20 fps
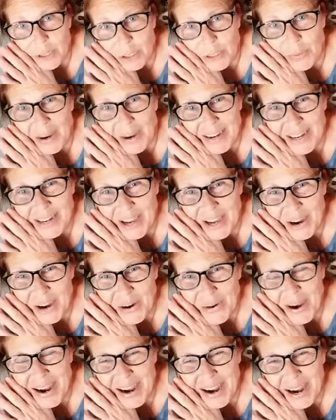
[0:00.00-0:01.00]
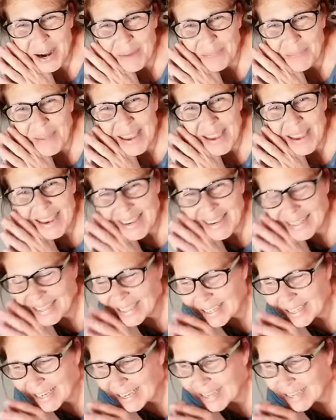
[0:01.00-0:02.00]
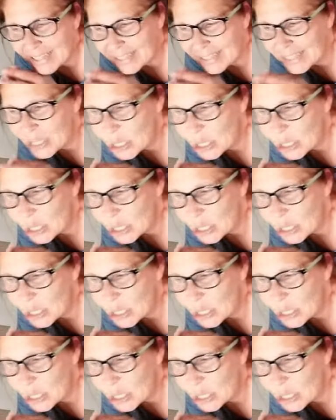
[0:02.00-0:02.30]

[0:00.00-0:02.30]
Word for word: So I know um, it's it's